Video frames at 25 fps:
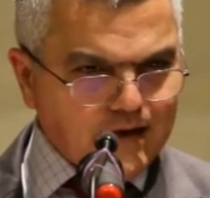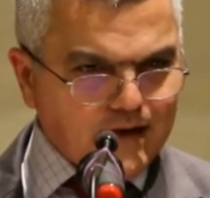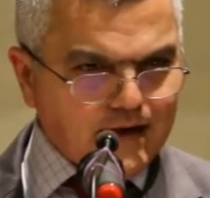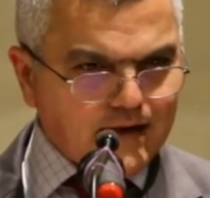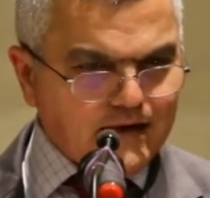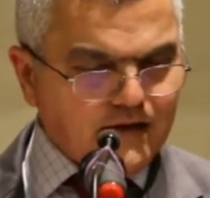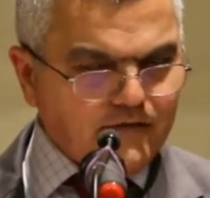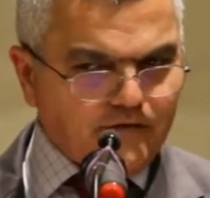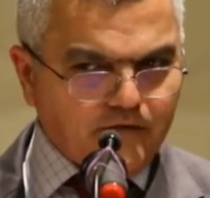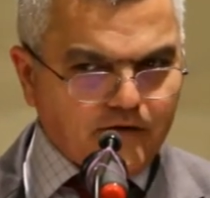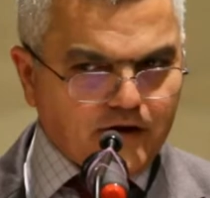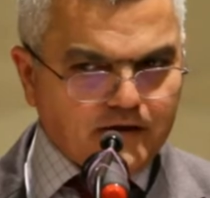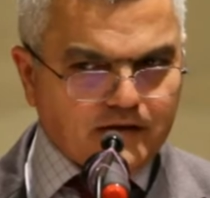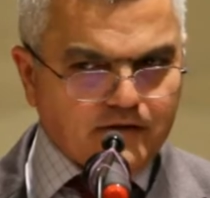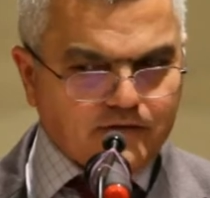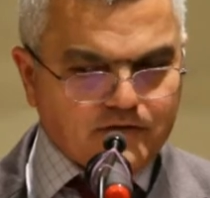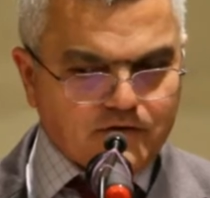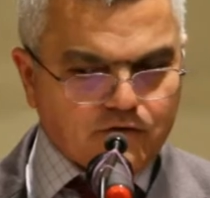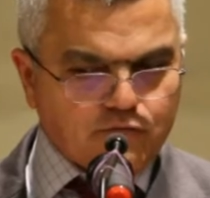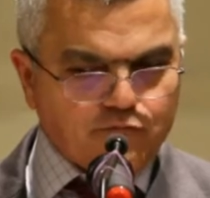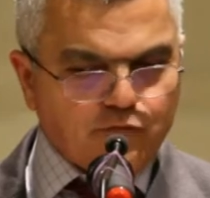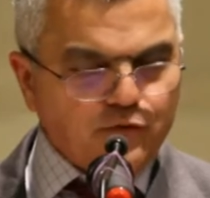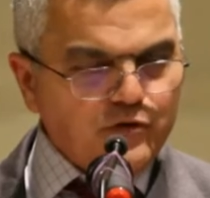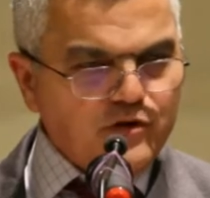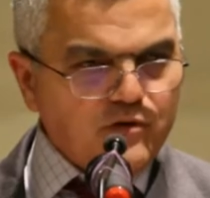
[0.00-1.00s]
at a
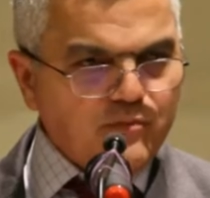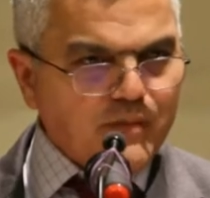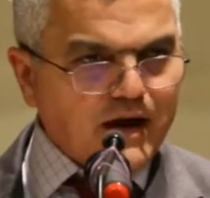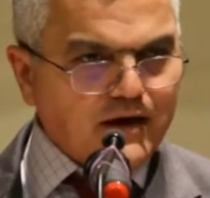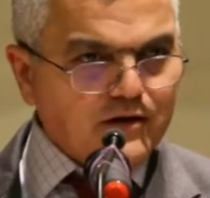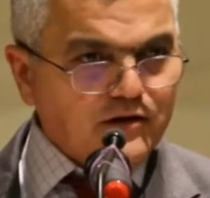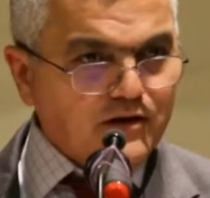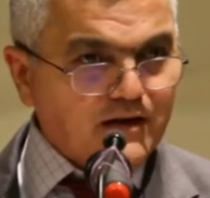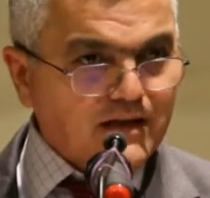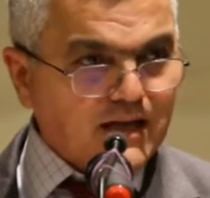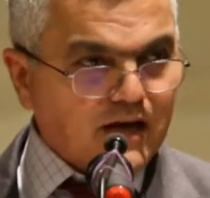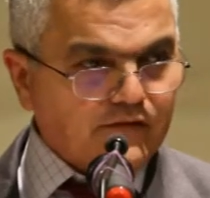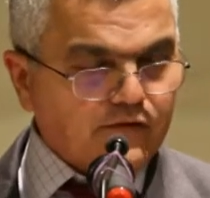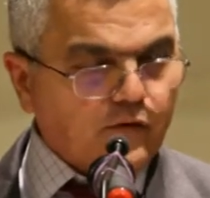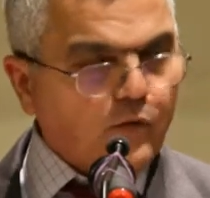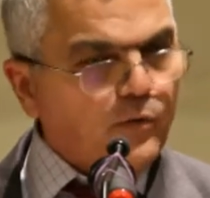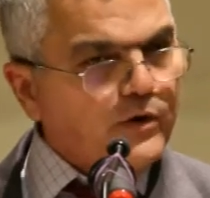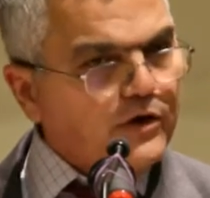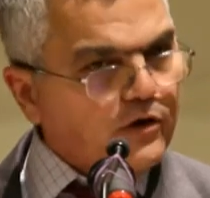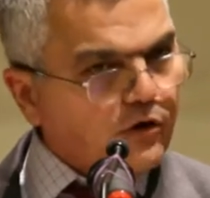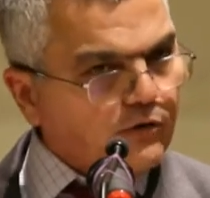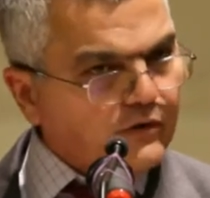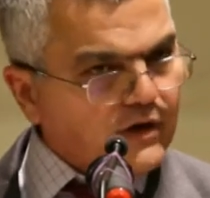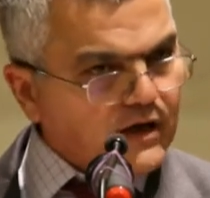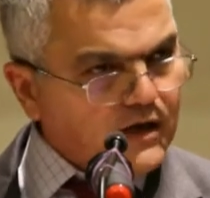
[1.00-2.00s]
rudimentary level.
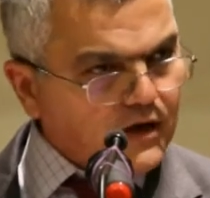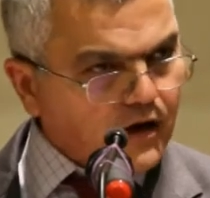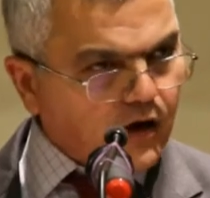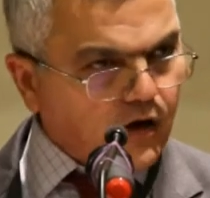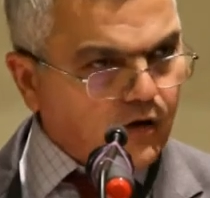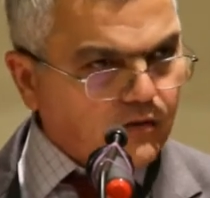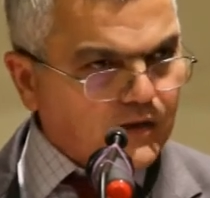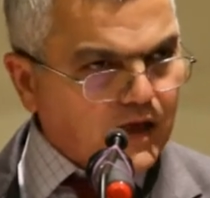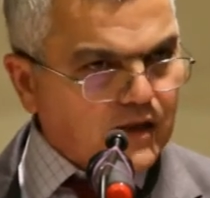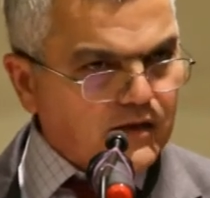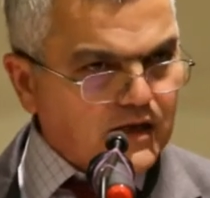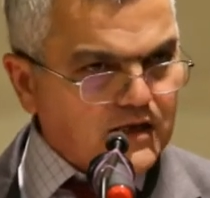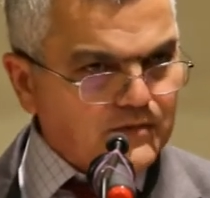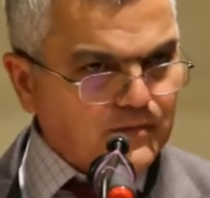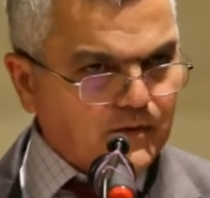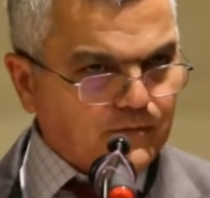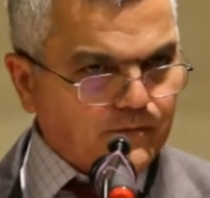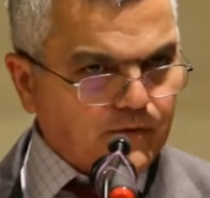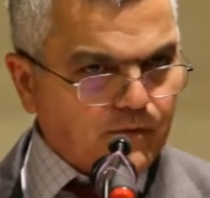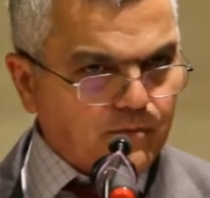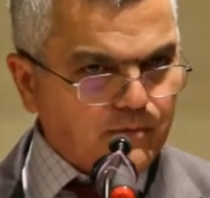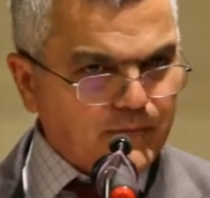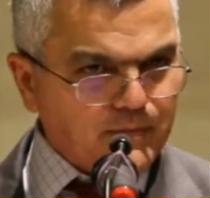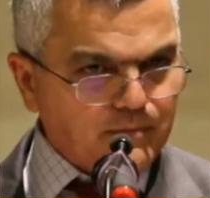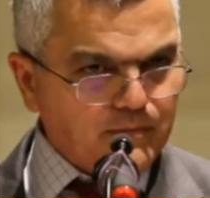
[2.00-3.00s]
We already know that these
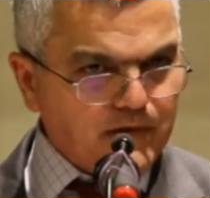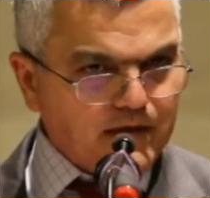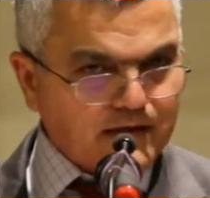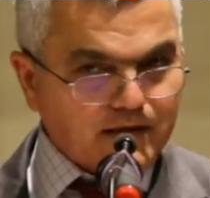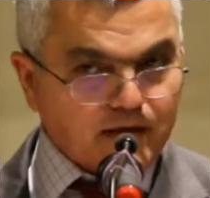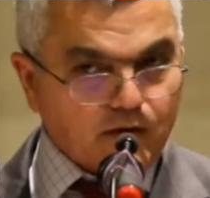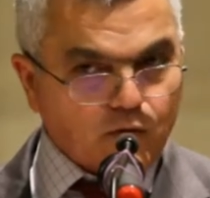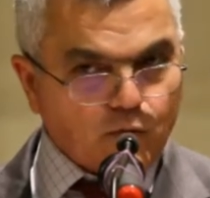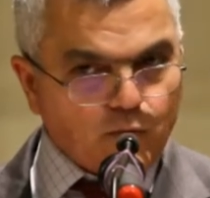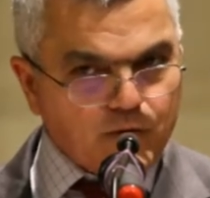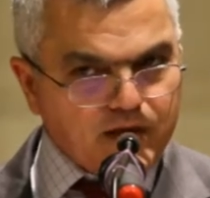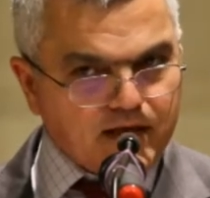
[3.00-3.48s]
people are meeting.